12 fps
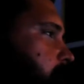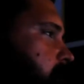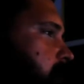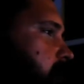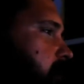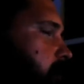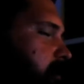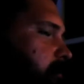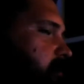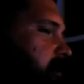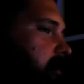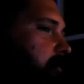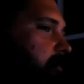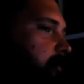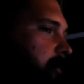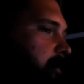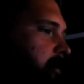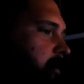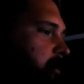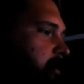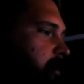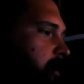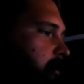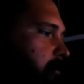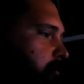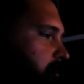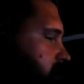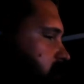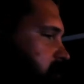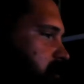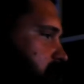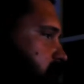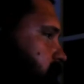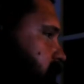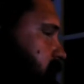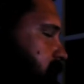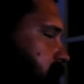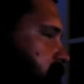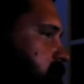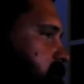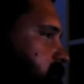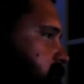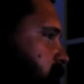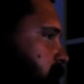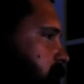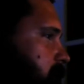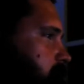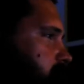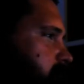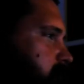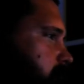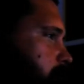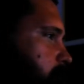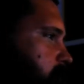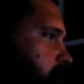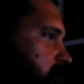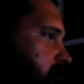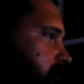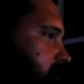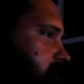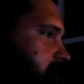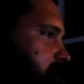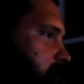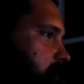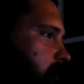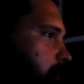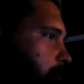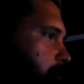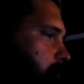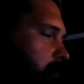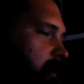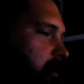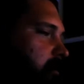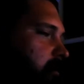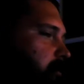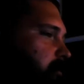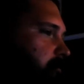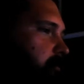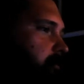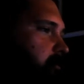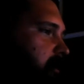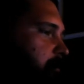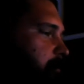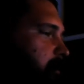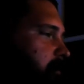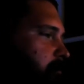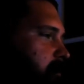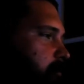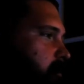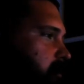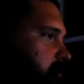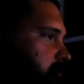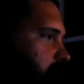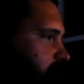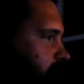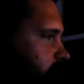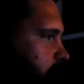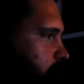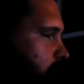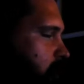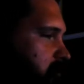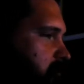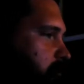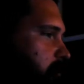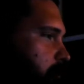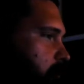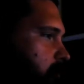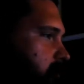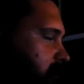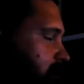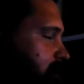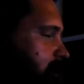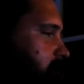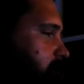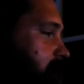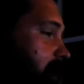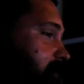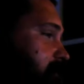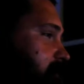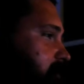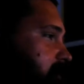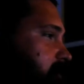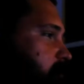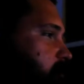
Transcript: memory error. But I had checked all the connections. The memory didn't have if you got bad memory, it's possibly burned. Anyway, I didn't think it was